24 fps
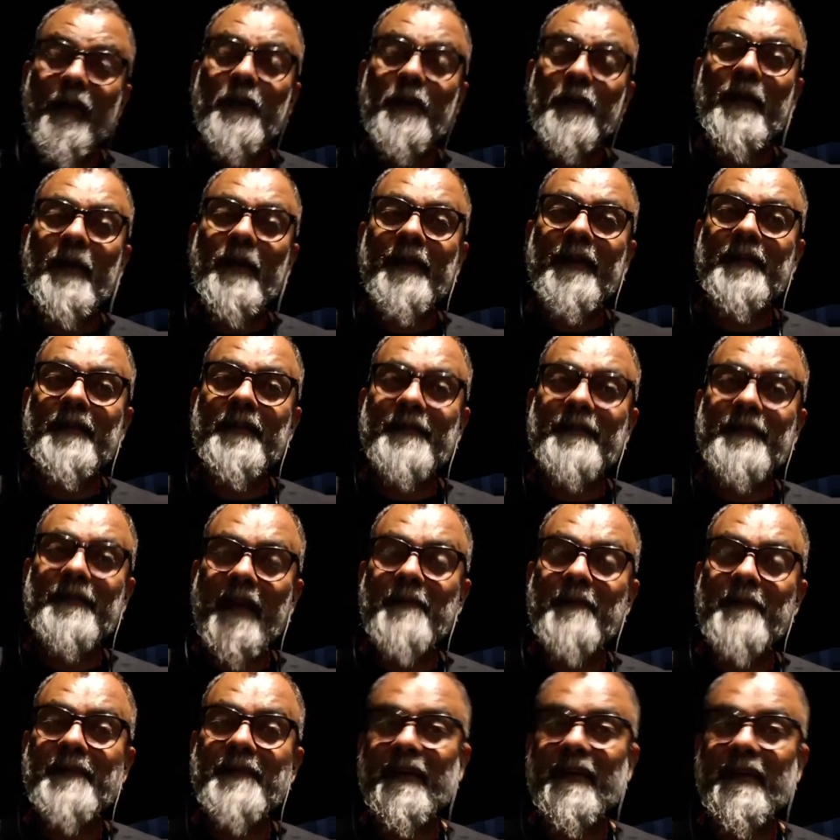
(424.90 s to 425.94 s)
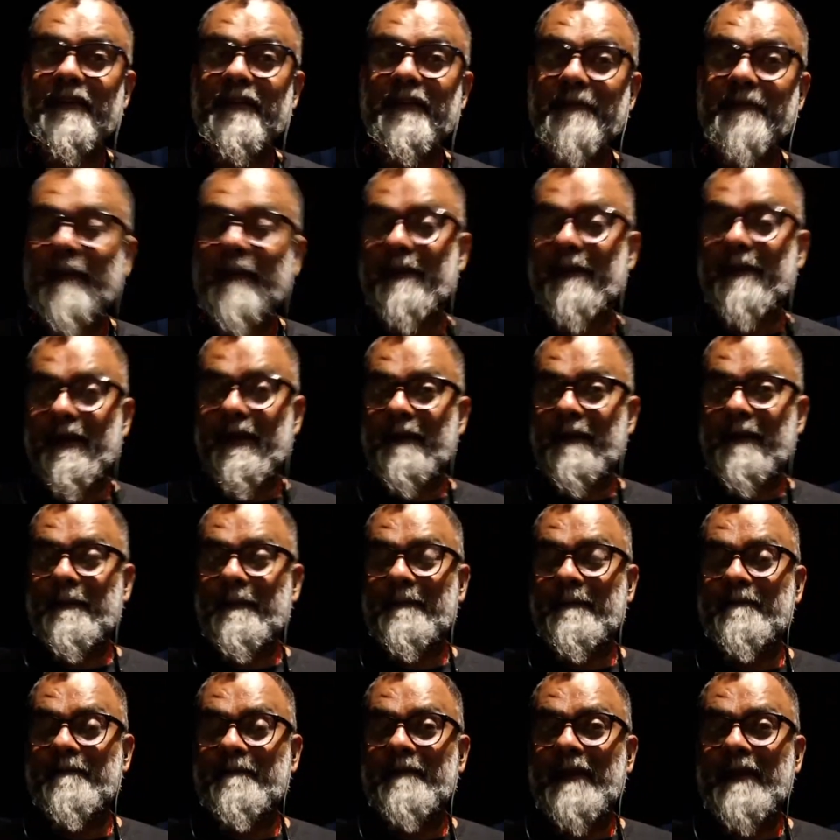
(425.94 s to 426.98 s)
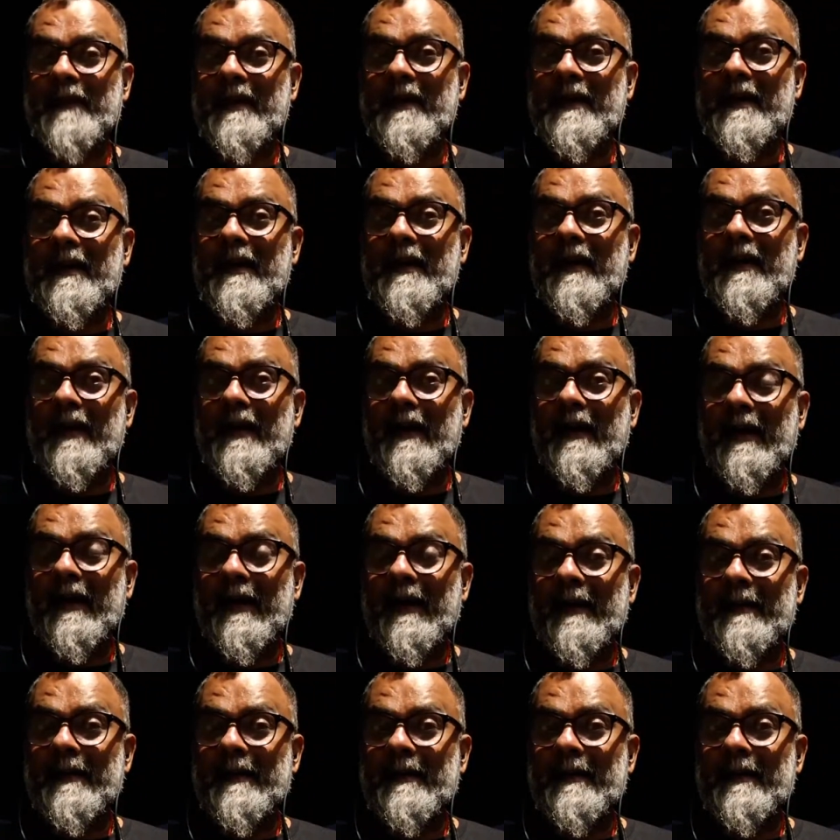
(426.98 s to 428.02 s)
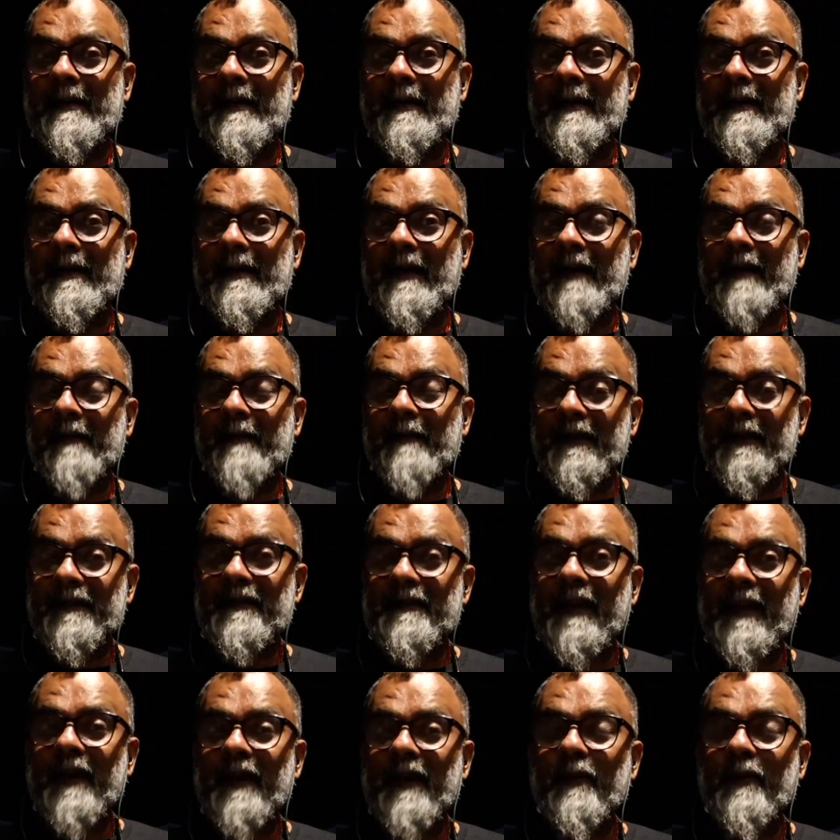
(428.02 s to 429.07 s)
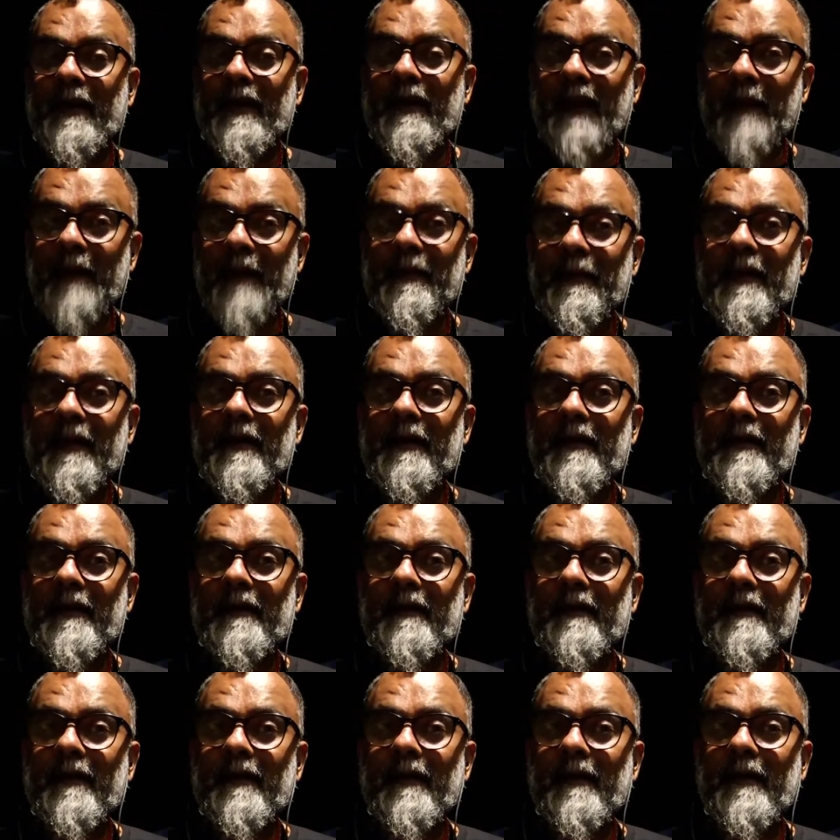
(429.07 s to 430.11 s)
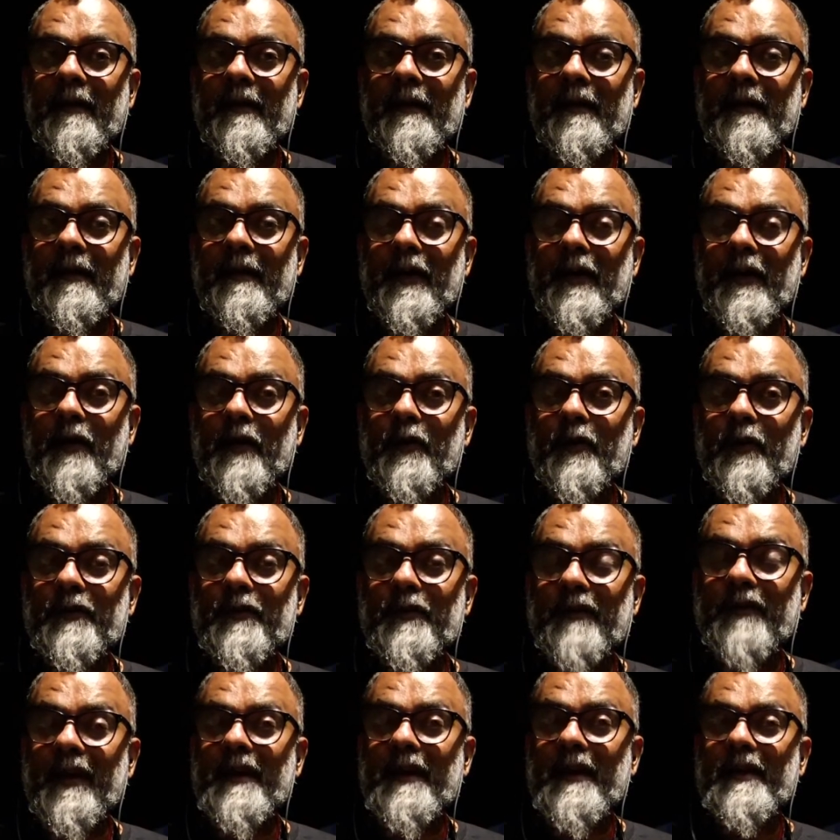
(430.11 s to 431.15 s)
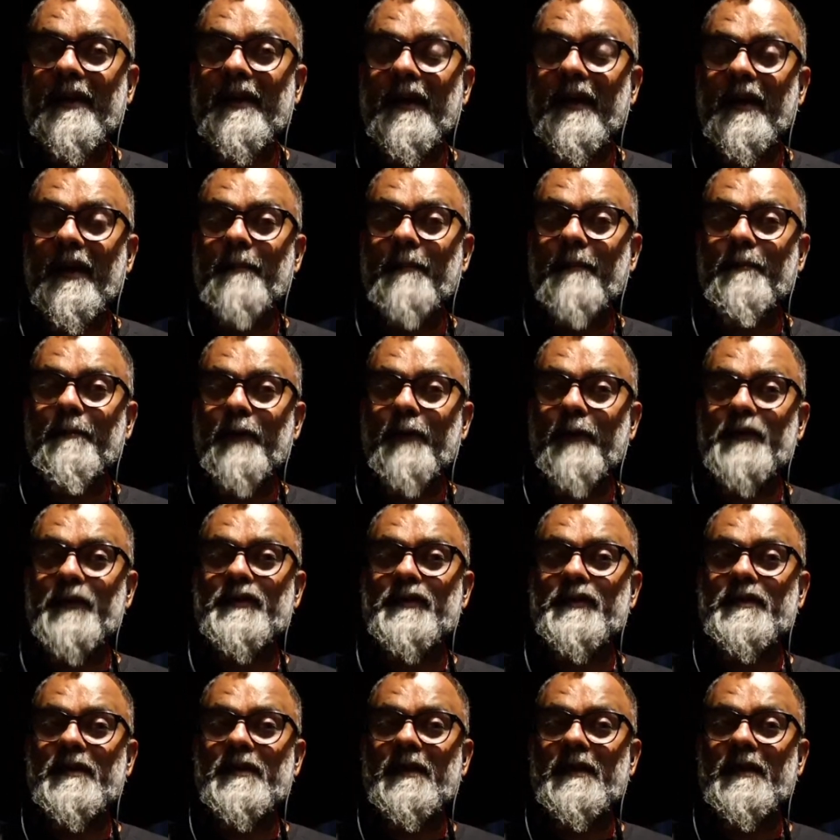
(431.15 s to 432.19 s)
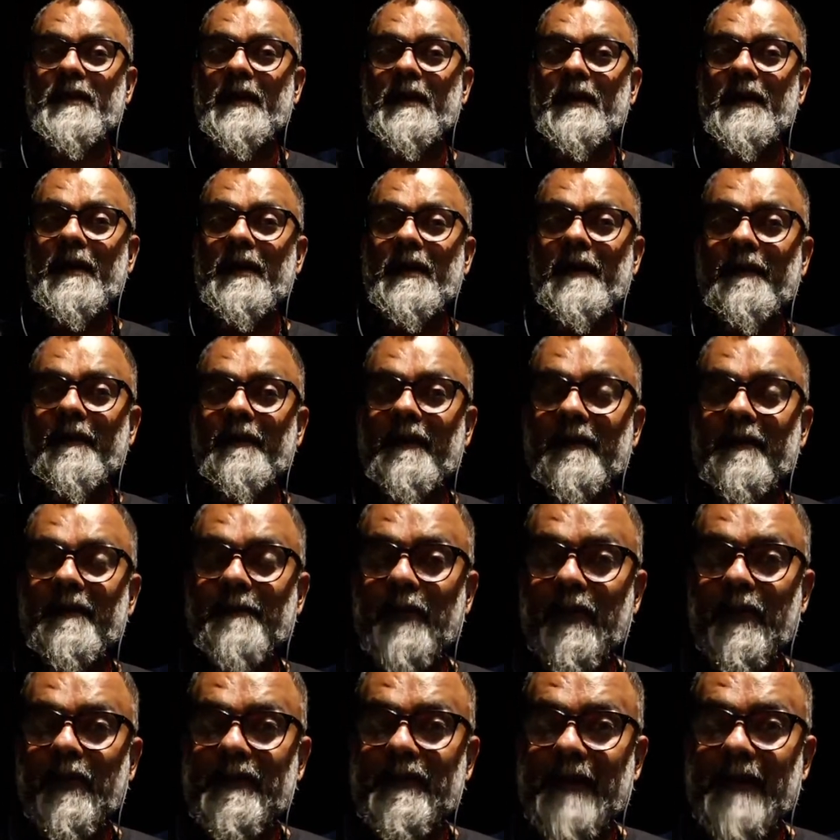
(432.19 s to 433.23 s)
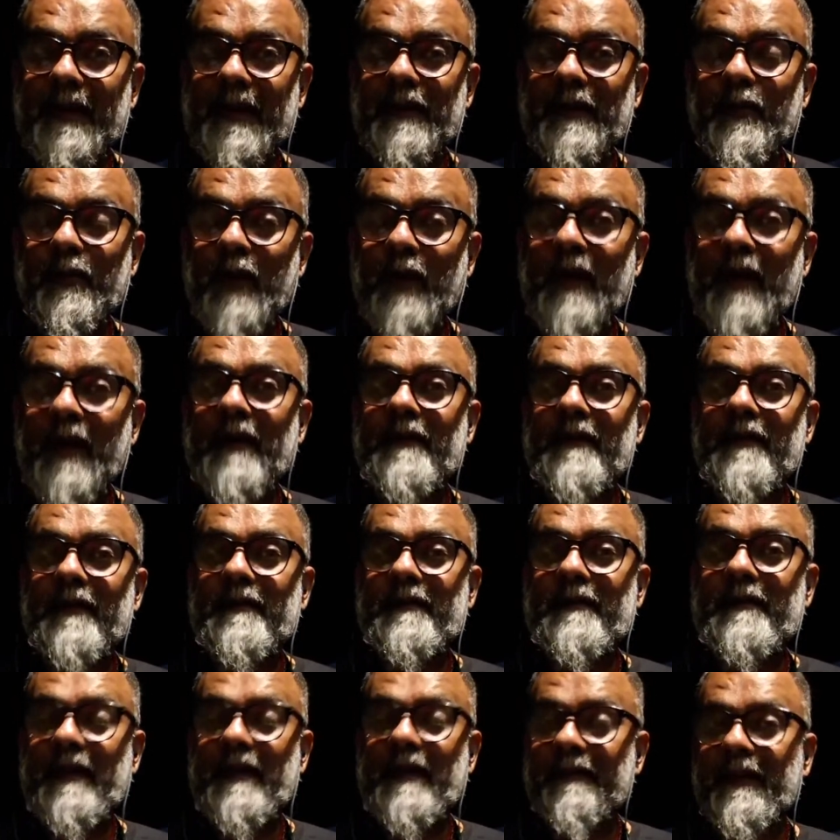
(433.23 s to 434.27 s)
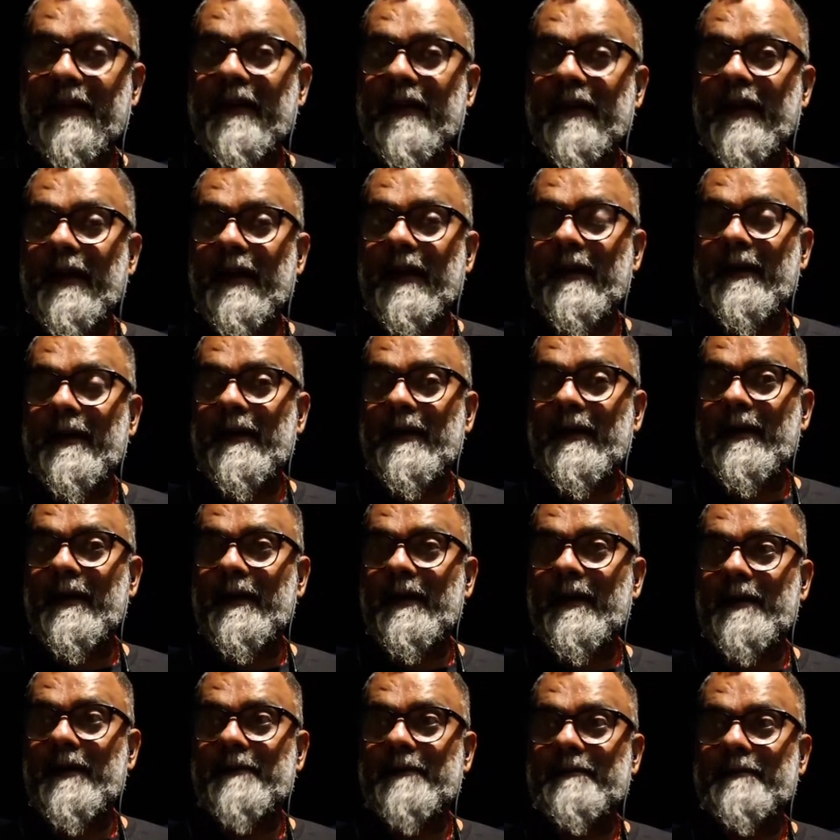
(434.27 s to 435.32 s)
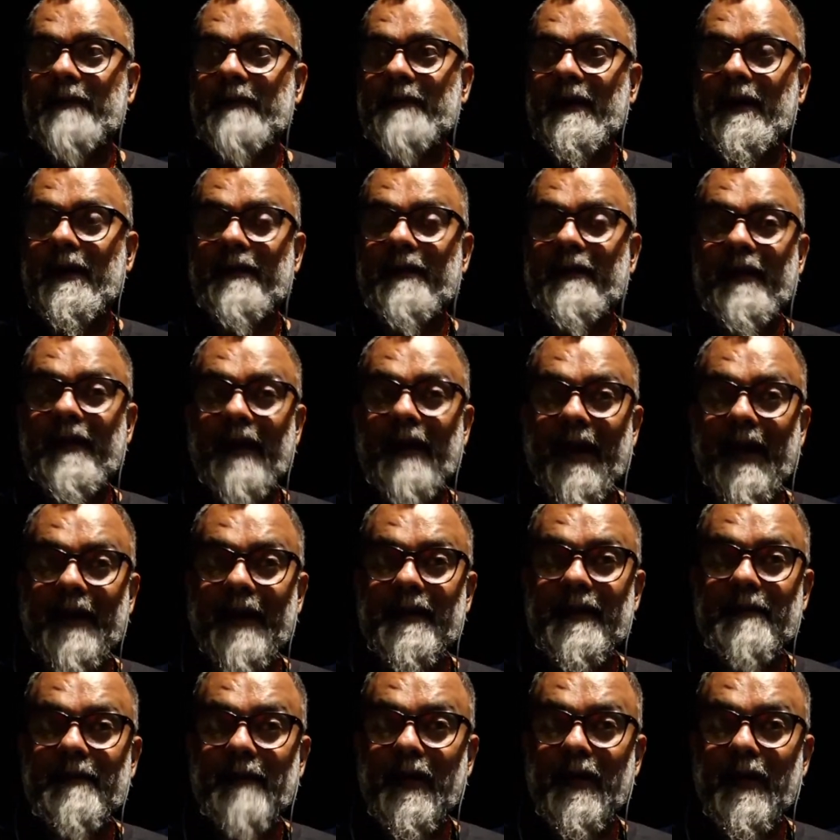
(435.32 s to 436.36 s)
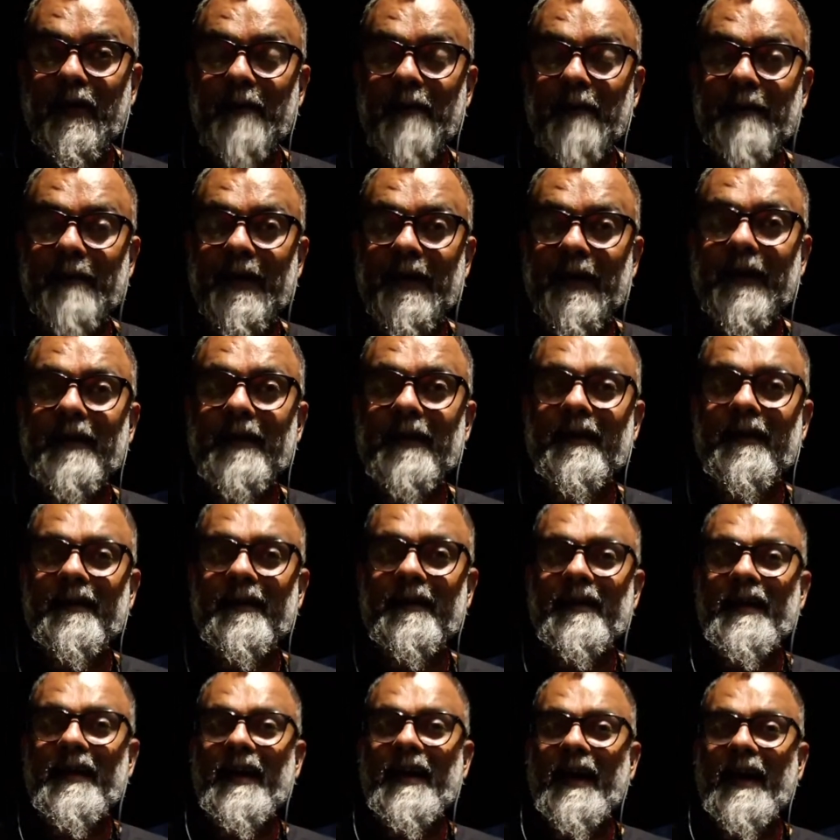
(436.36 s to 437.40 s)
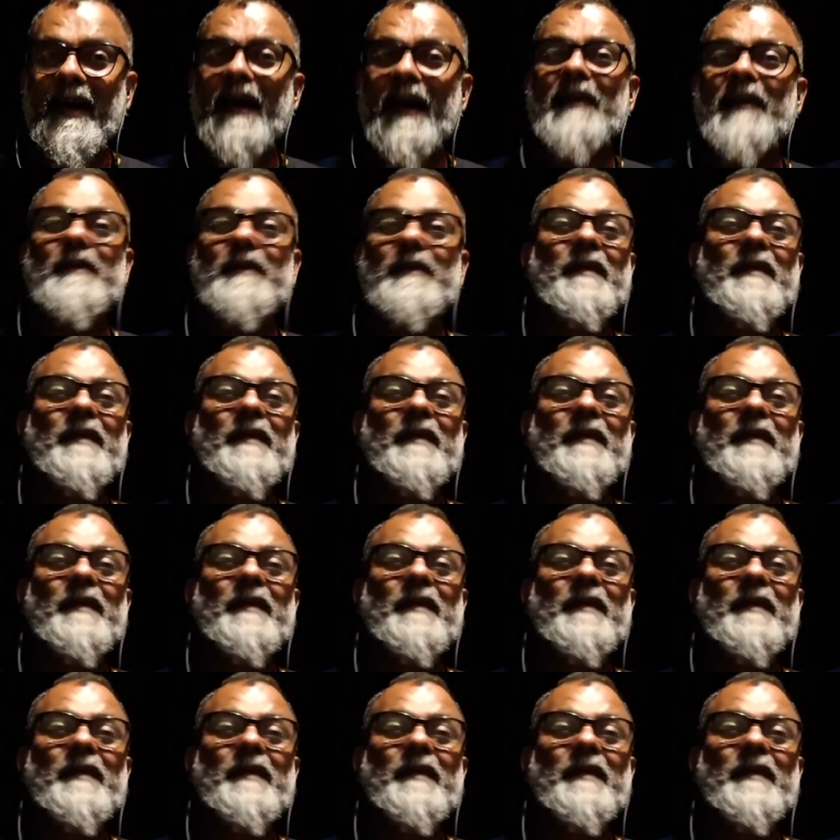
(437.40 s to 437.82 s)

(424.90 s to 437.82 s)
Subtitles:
by the same set of people. And I must take one name here, who really, really pushed this project. One is definitely the late Manohar Parrikar and